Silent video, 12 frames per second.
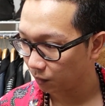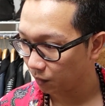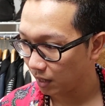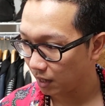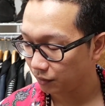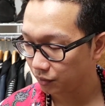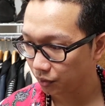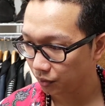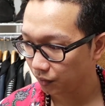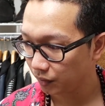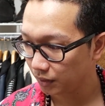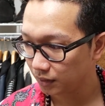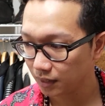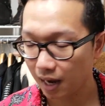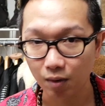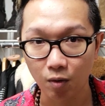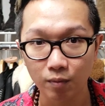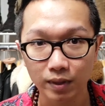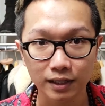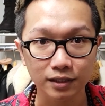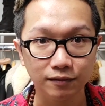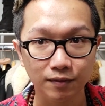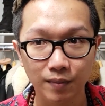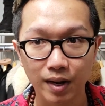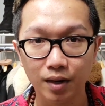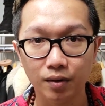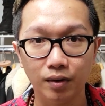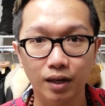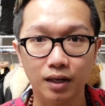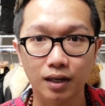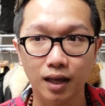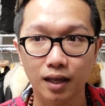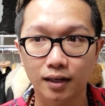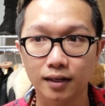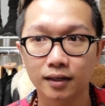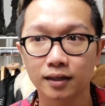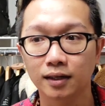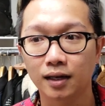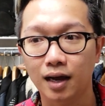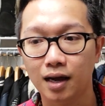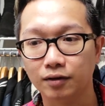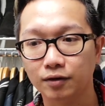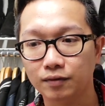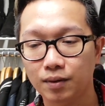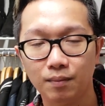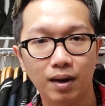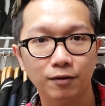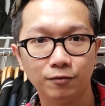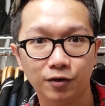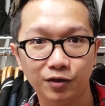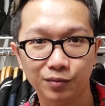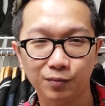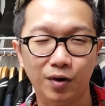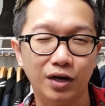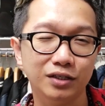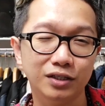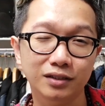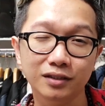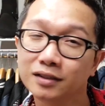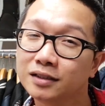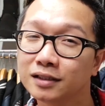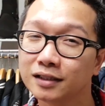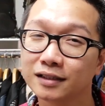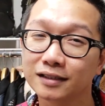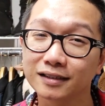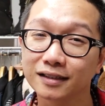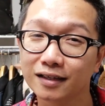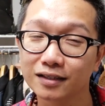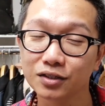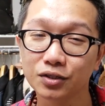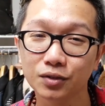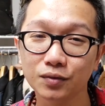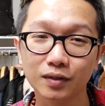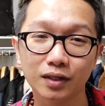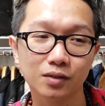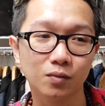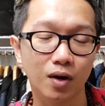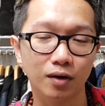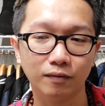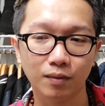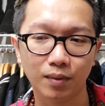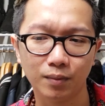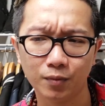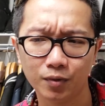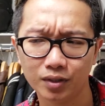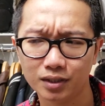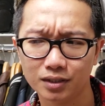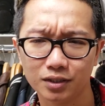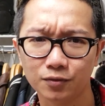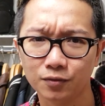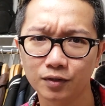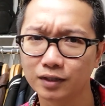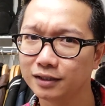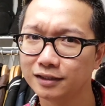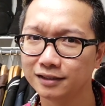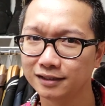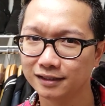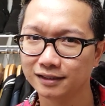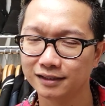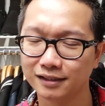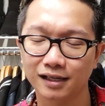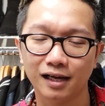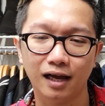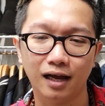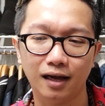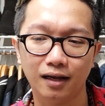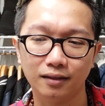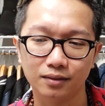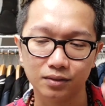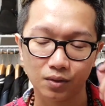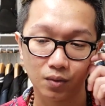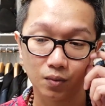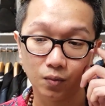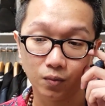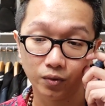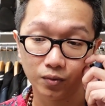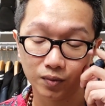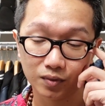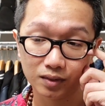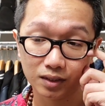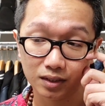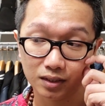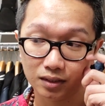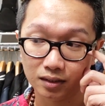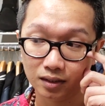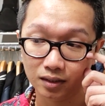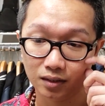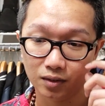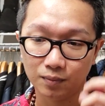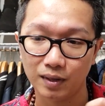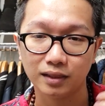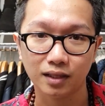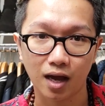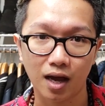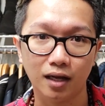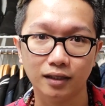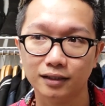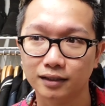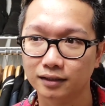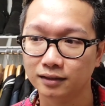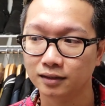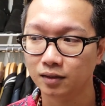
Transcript: what I'll do is I'll open each of them out and then I'll give them my first impression on this shoe because one of them are pretty different. So you will see, you know, my thought and